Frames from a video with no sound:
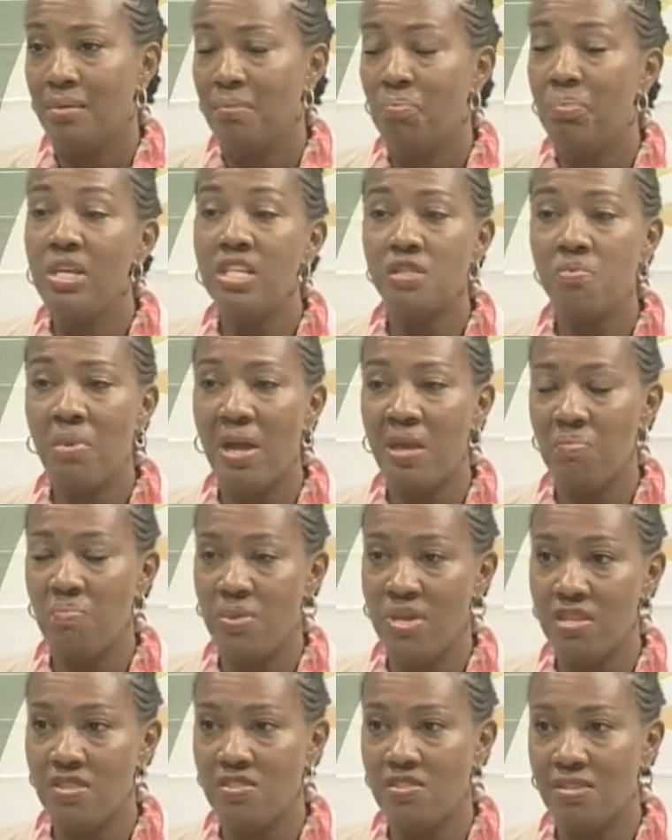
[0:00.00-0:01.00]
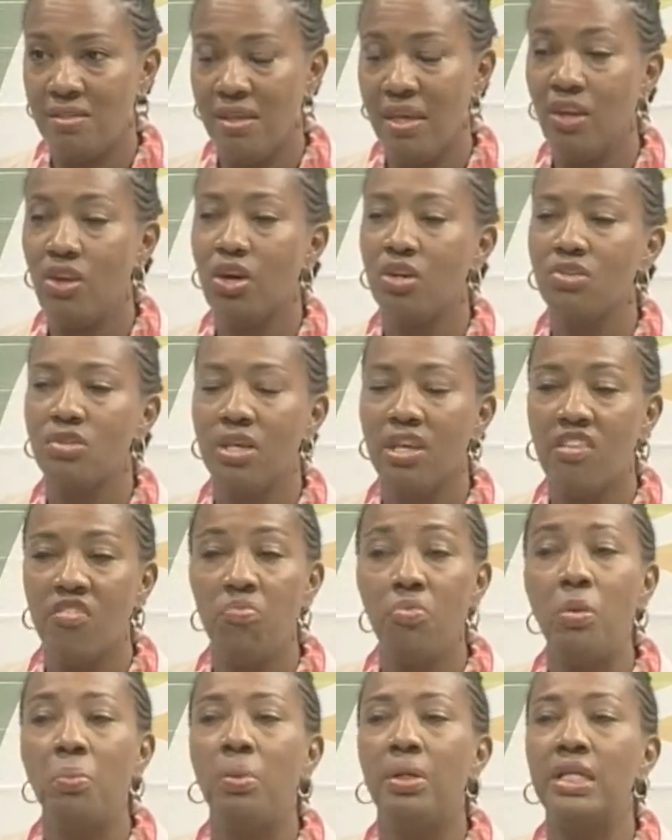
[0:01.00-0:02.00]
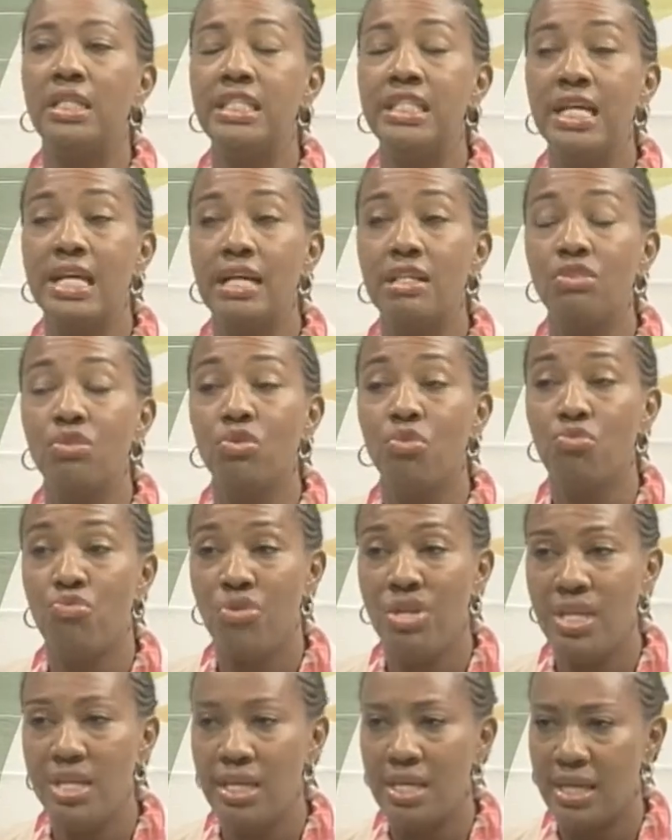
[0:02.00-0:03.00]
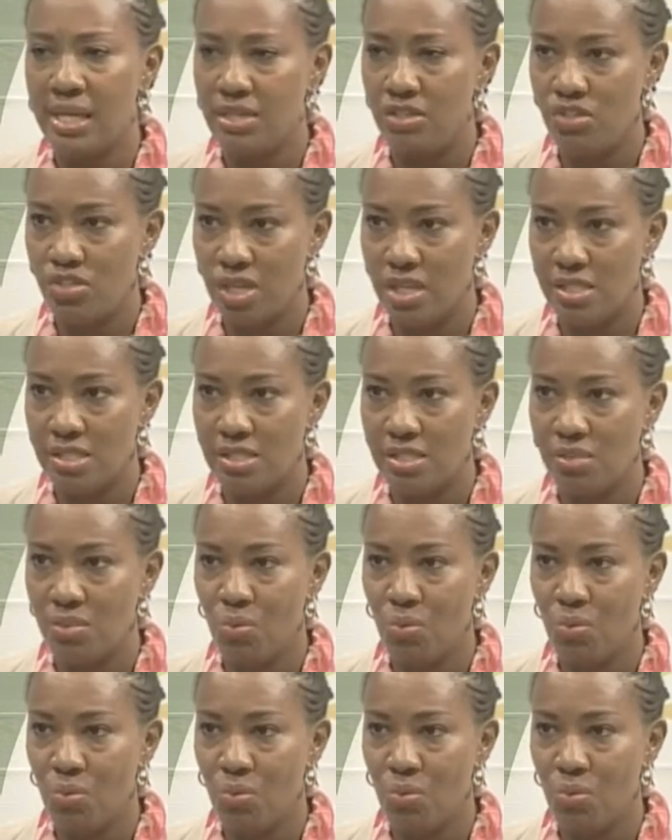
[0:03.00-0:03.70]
Piece by piece, in order to give people a chance to read and digest.